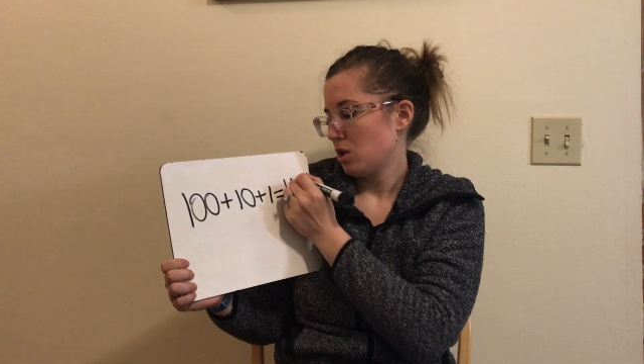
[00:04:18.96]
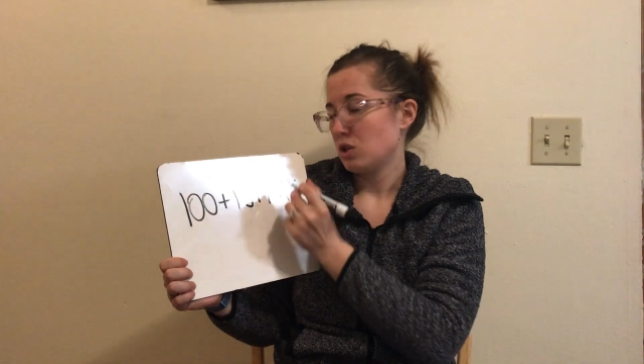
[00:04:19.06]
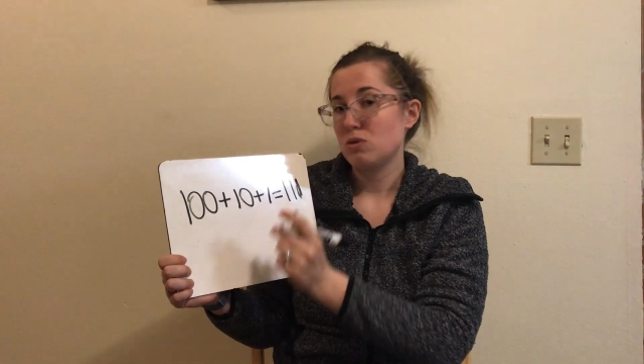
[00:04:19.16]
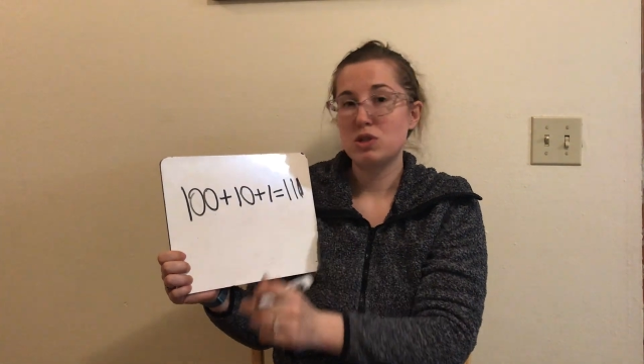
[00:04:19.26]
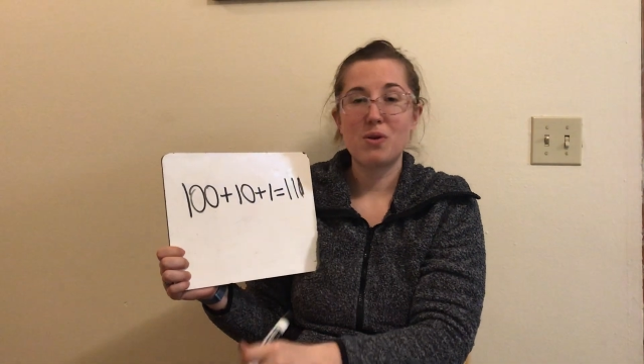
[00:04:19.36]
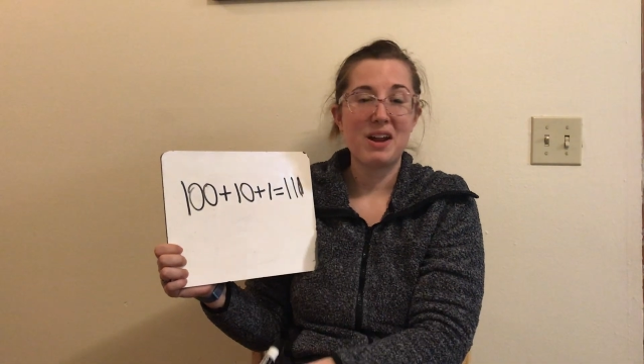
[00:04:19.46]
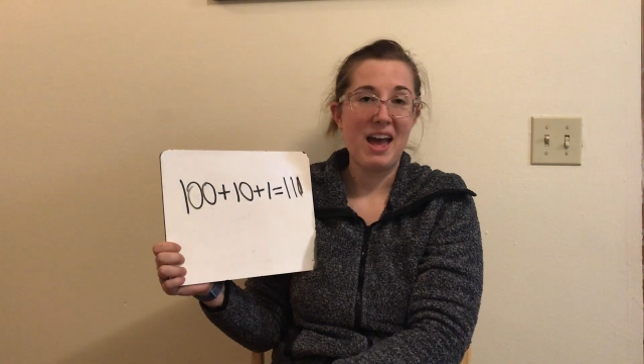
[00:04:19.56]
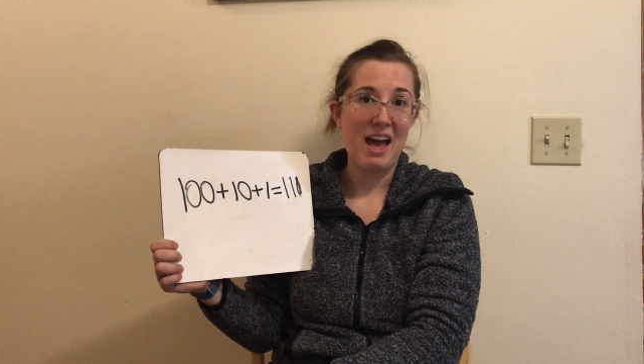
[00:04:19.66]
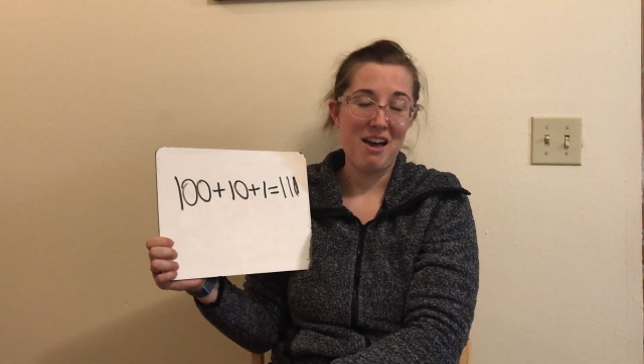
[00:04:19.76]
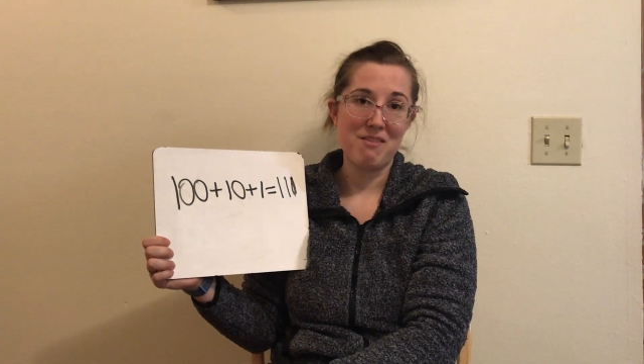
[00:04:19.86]
You don't
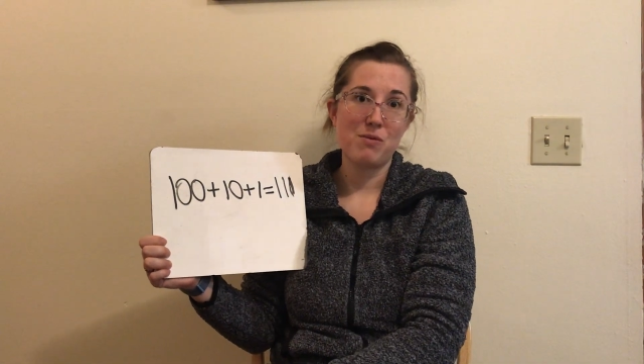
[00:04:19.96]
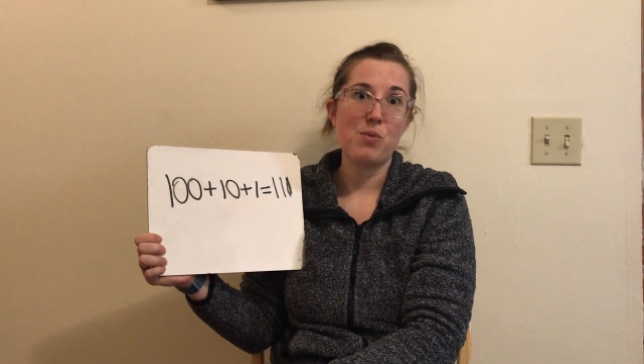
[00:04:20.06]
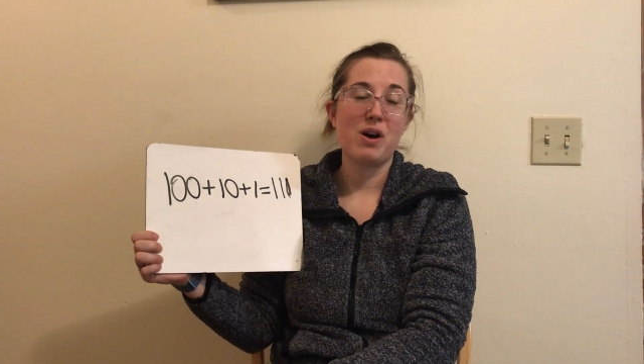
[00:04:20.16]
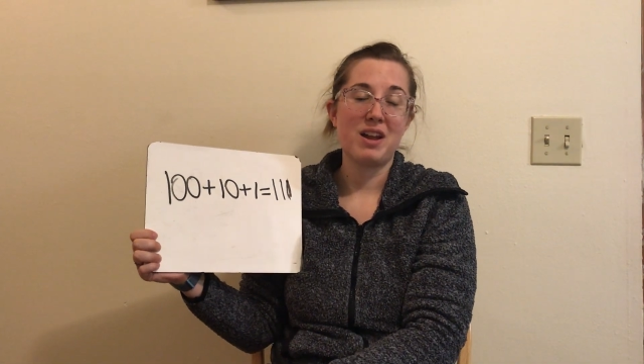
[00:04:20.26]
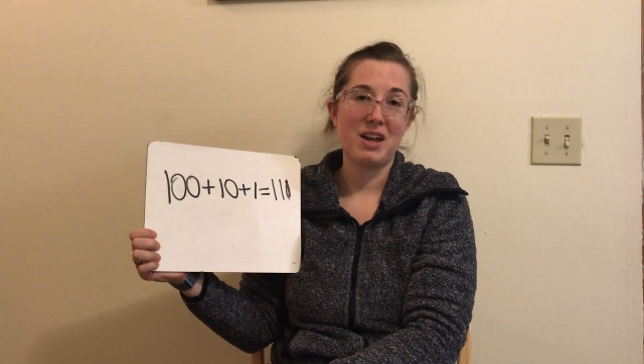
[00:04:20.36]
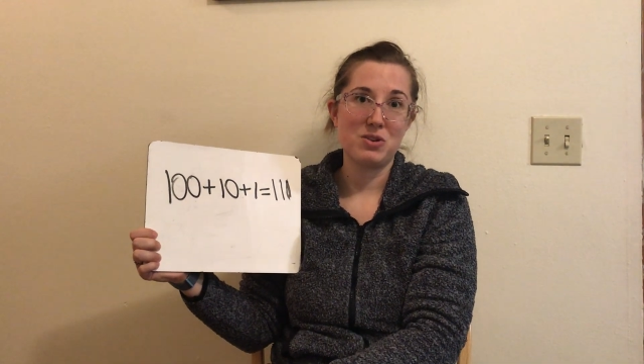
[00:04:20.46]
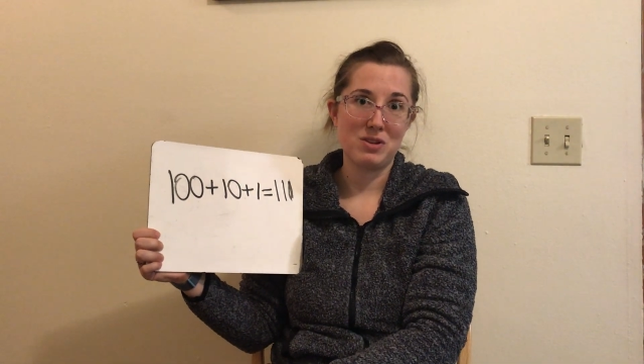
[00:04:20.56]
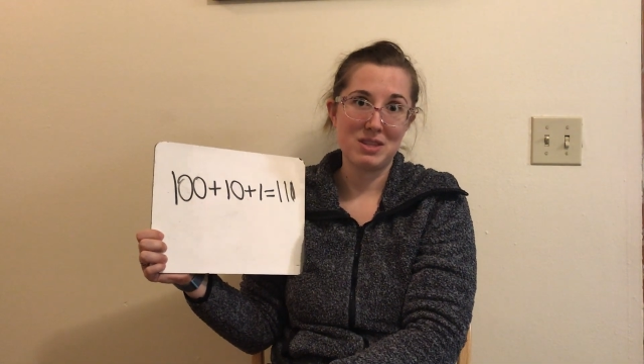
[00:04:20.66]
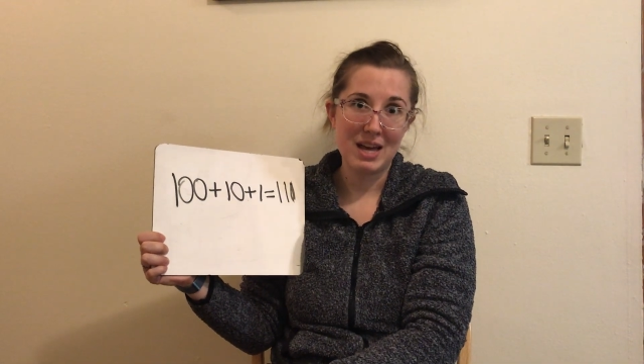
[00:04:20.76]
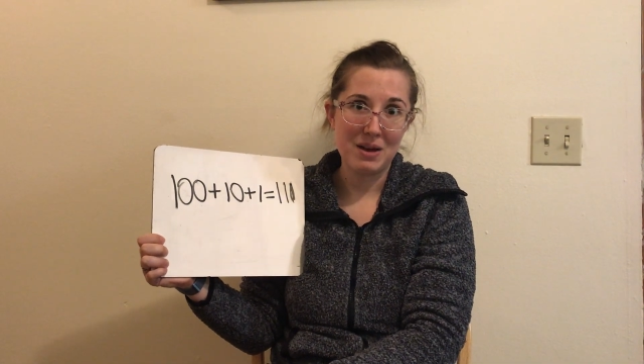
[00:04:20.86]
have
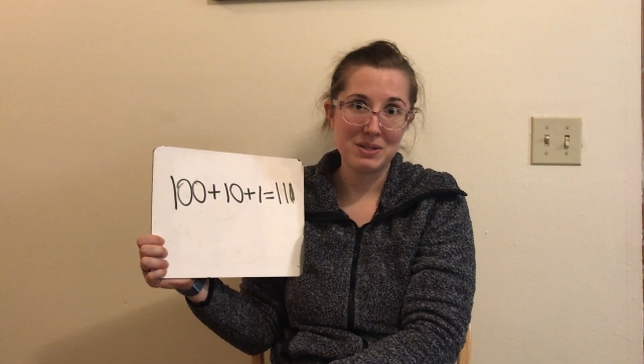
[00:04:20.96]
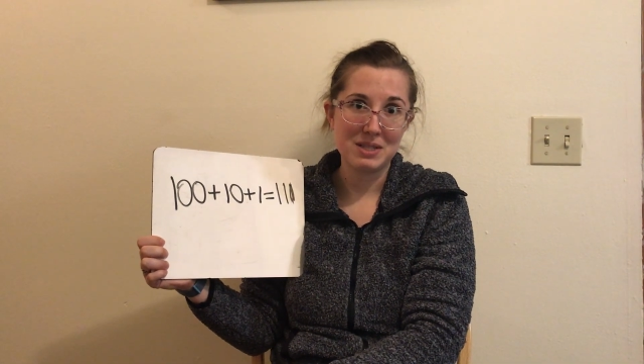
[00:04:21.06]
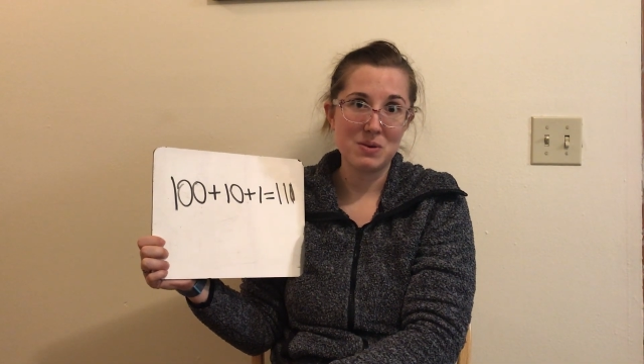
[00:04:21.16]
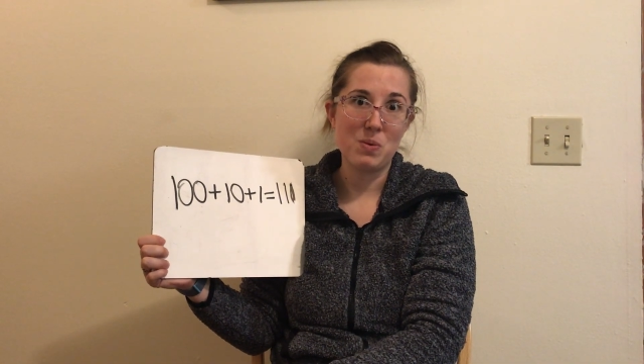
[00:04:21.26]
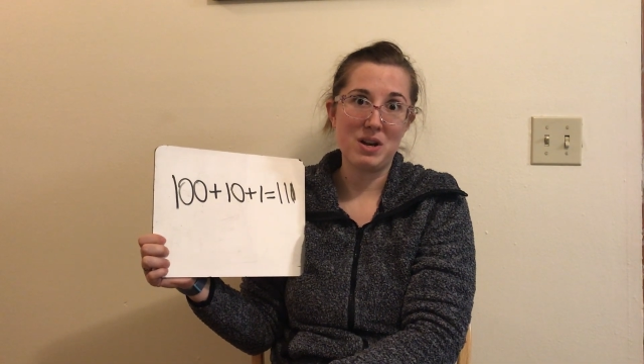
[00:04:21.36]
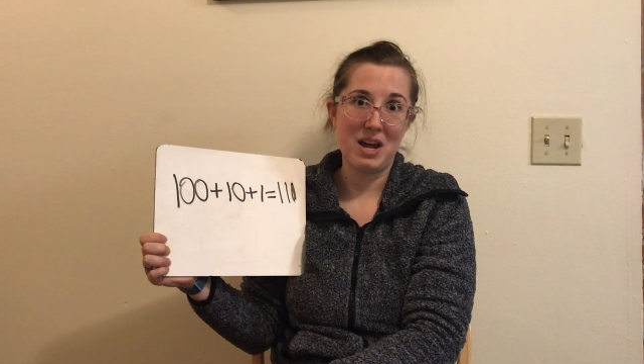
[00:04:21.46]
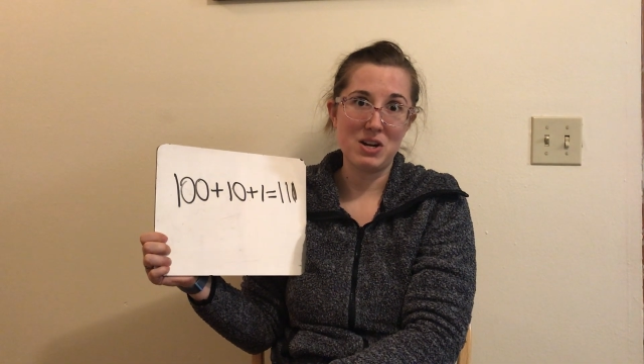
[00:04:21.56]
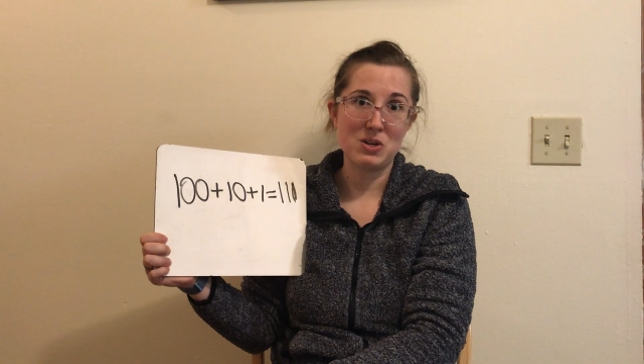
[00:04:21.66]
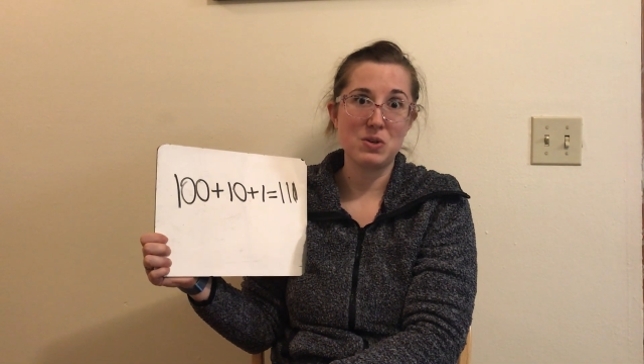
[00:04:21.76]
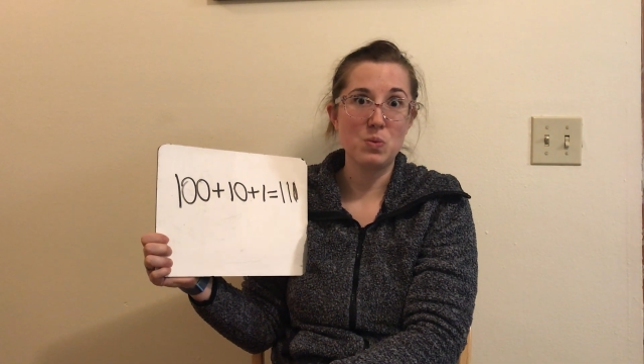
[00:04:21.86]

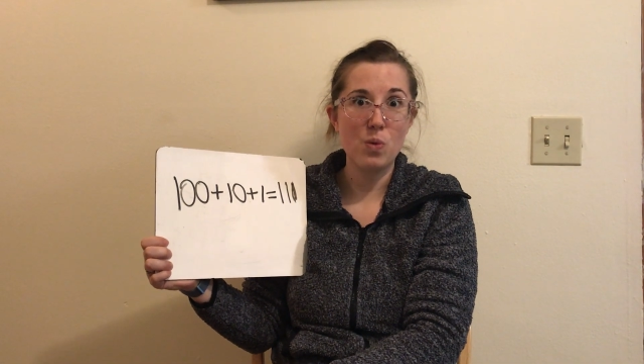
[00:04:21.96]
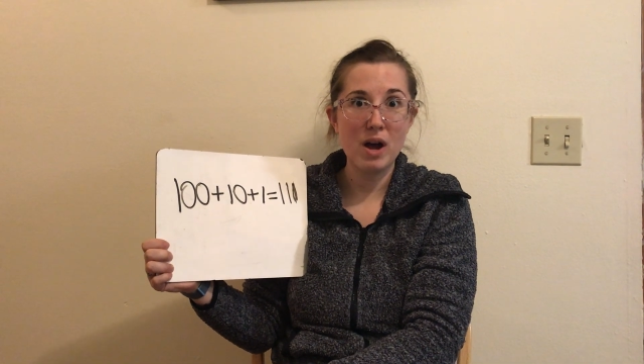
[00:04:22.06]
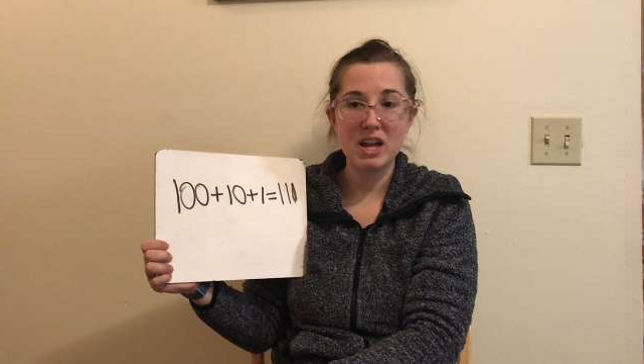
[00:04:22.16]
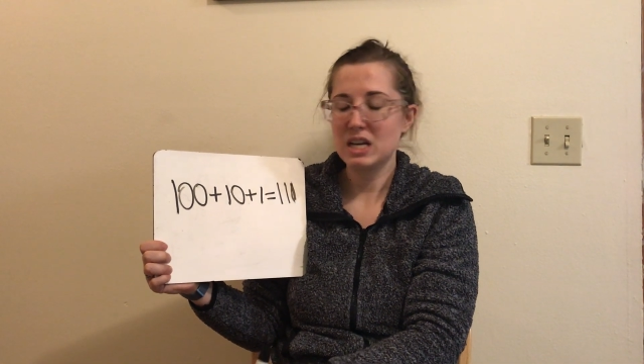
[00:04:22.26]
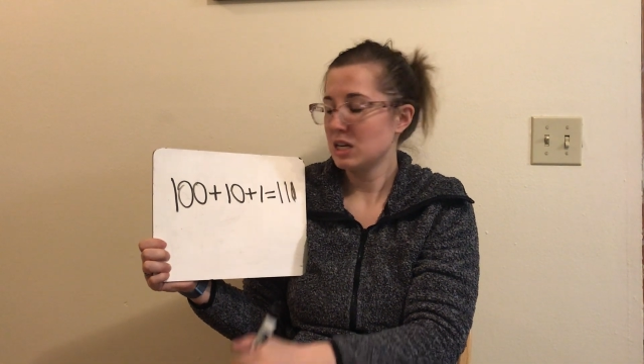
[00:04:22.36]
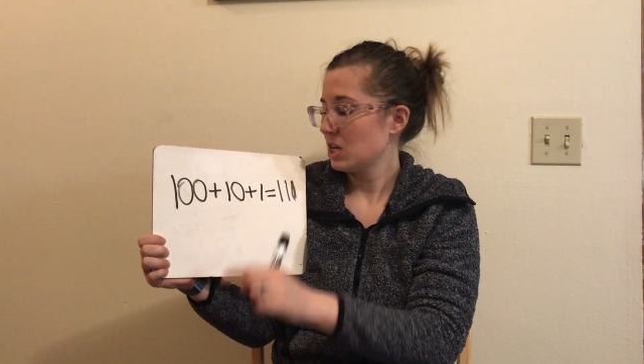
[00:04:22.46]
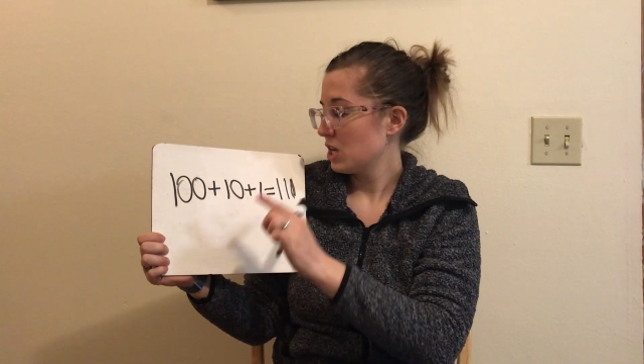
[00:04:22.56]
100,101,